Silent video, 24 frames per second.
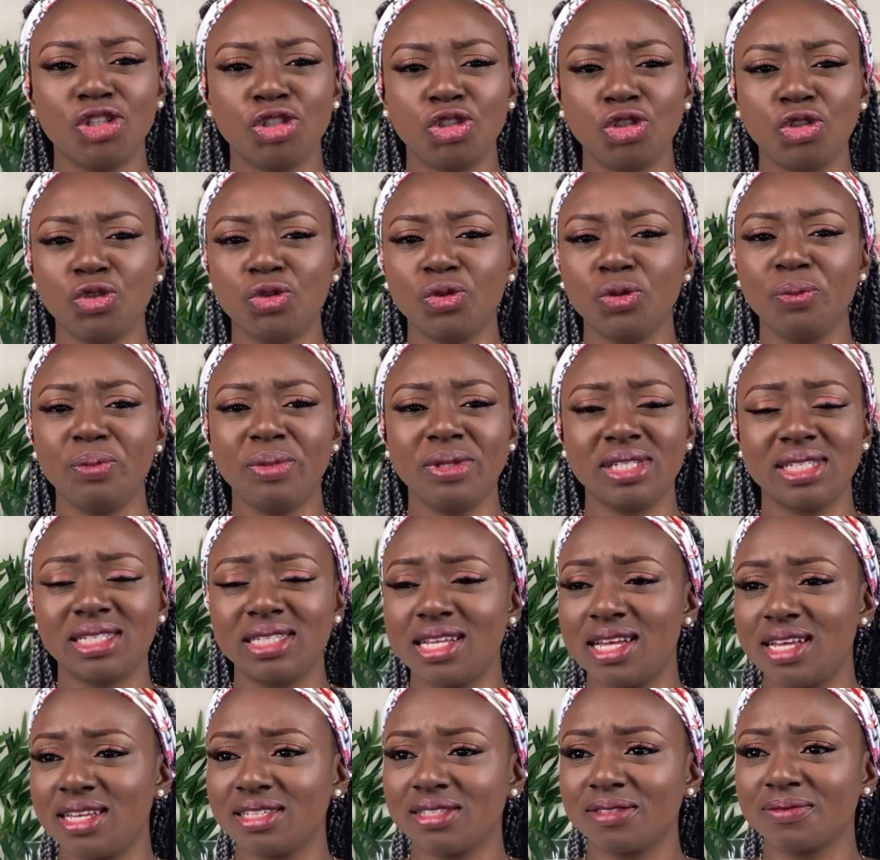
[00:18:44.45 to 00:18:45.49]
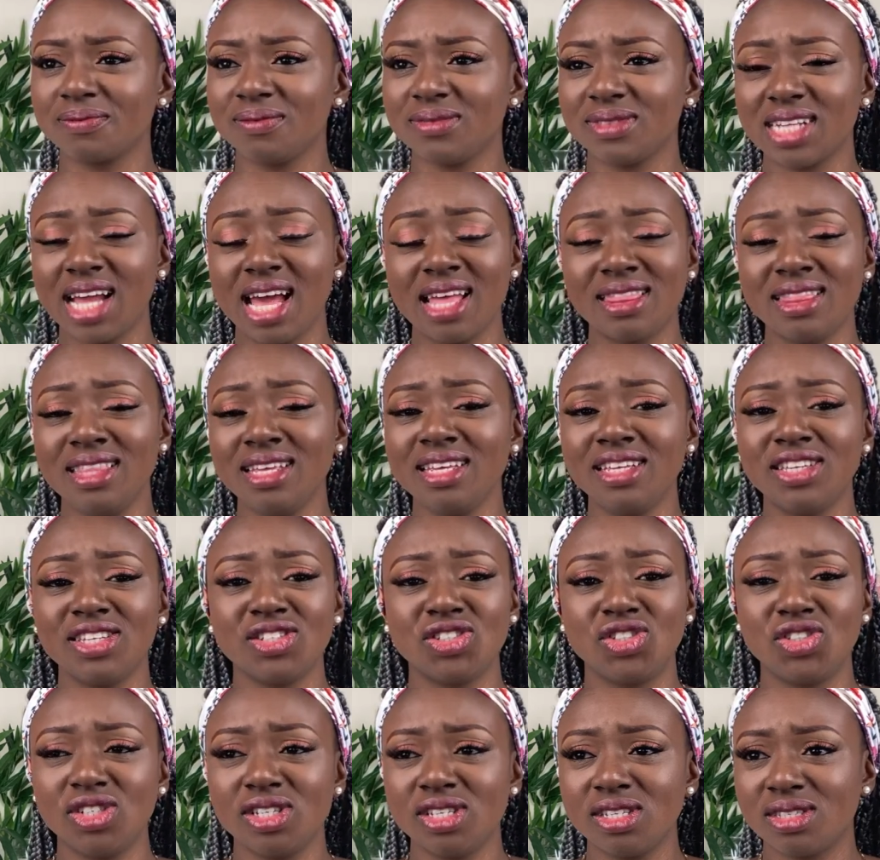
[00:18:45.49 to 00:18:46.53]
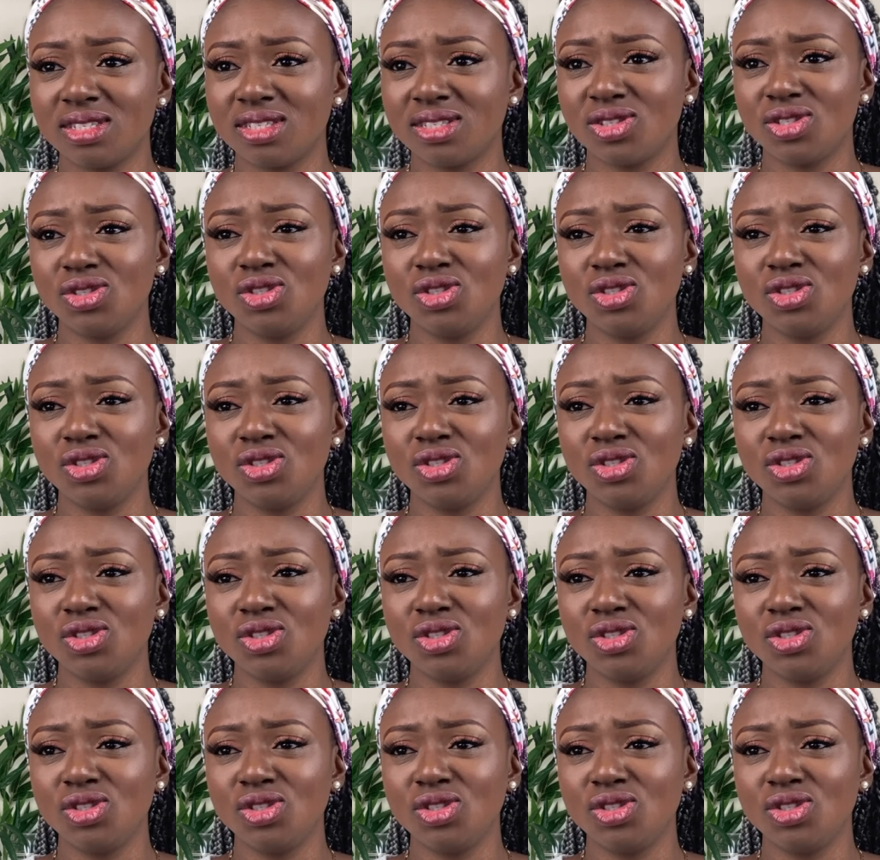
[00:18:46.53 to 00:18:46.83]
shoe business, I think it's just,